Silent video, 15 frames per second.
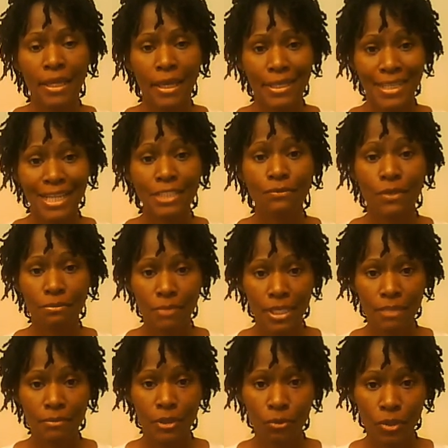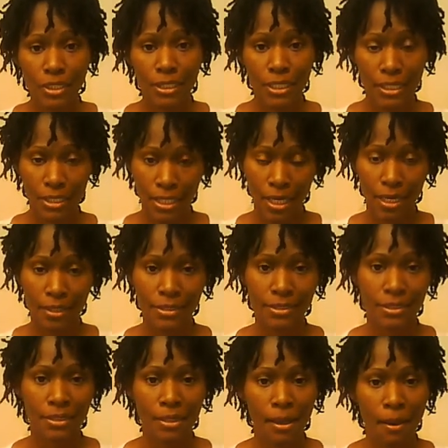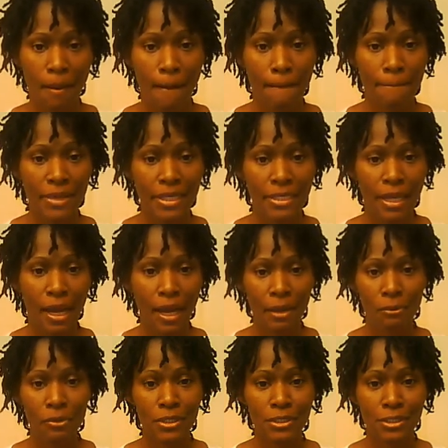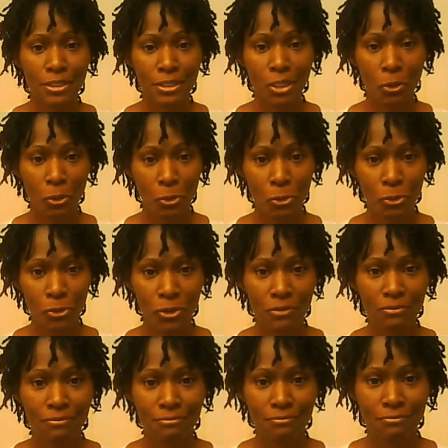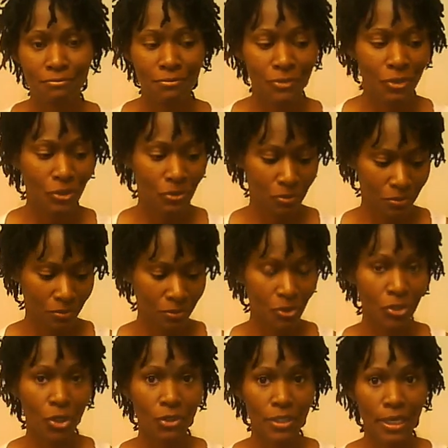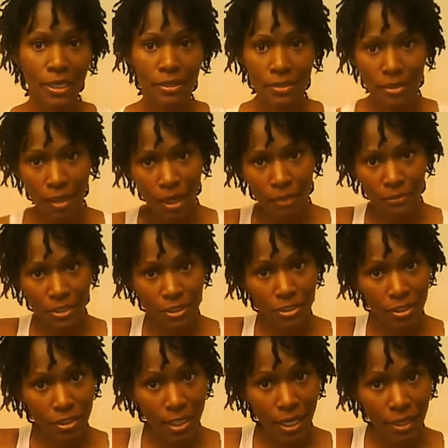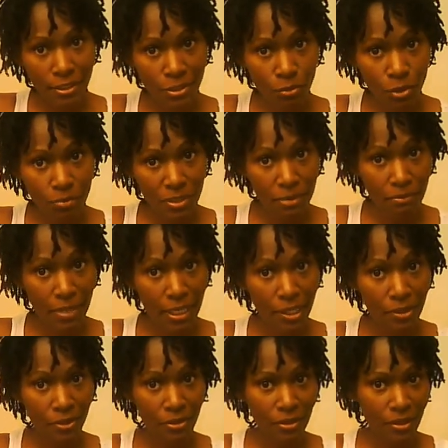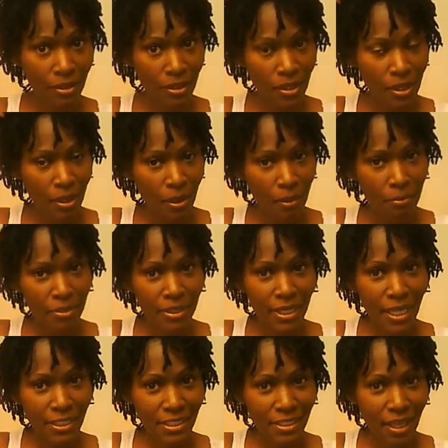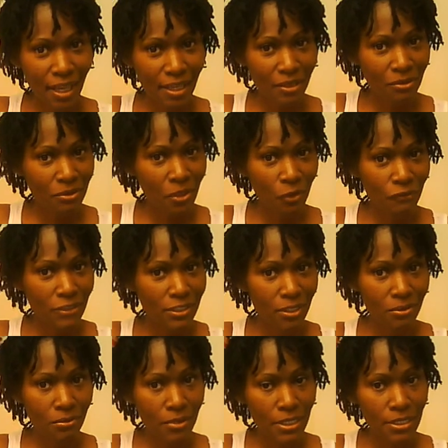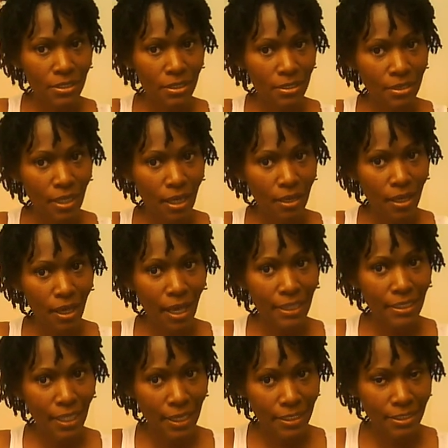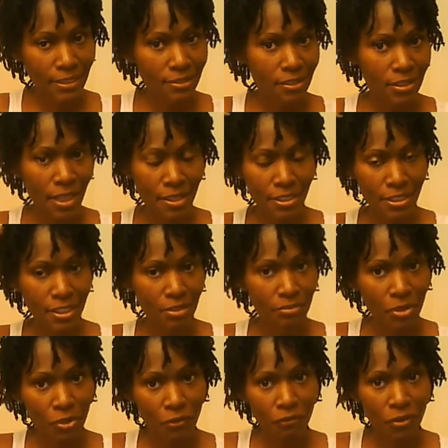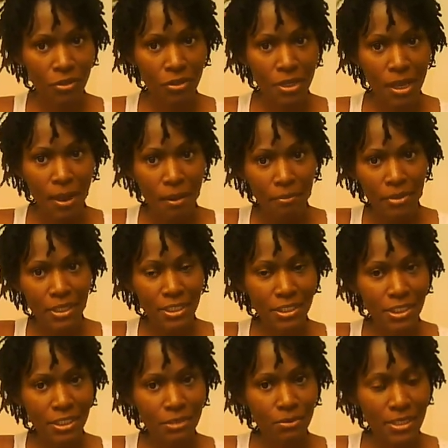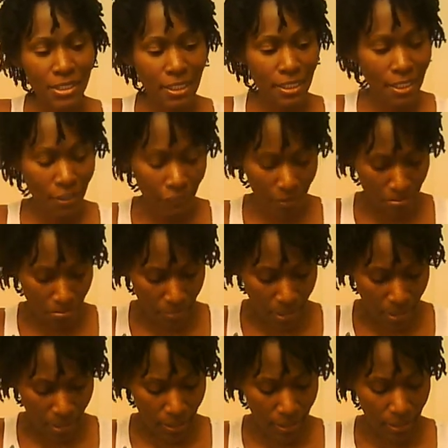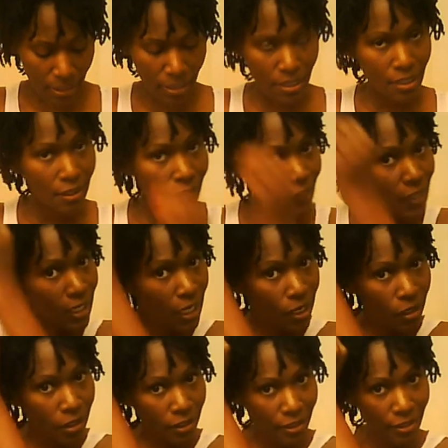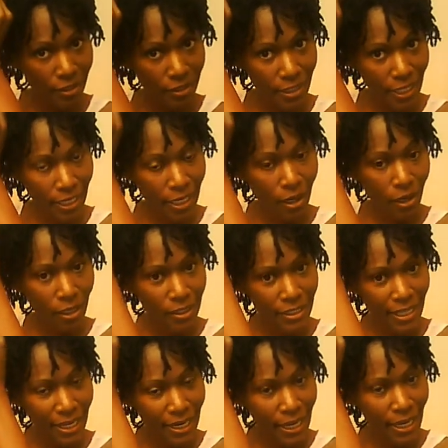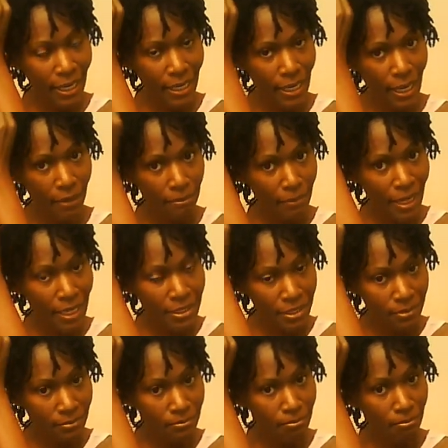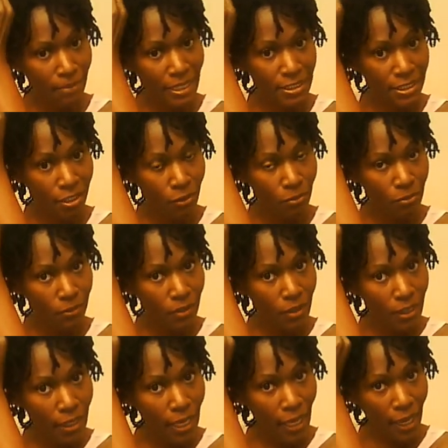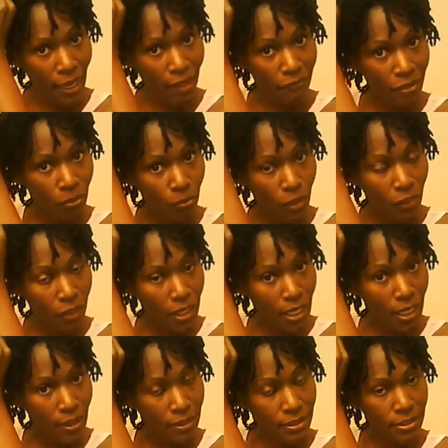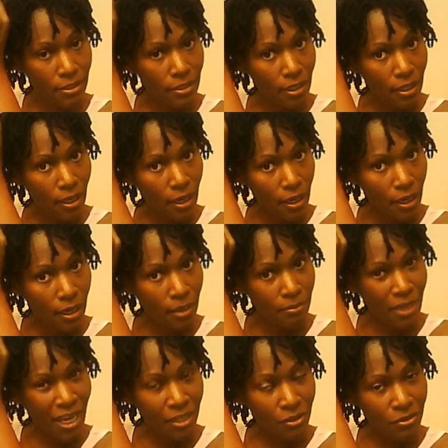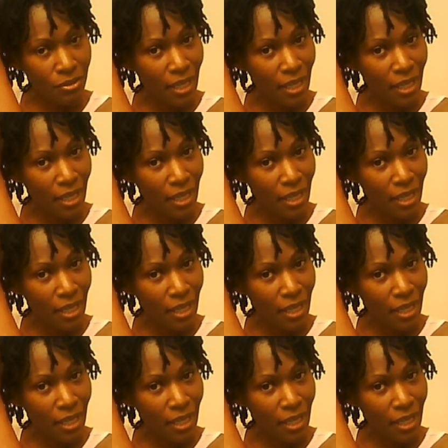That's what made me want to get locks. But I was told, that sister locks would be better. But I don't know. For some reason, I like sister locks and they're beautiful, but it just wasn't giving me the look that I imagined myself having with locks. I don't.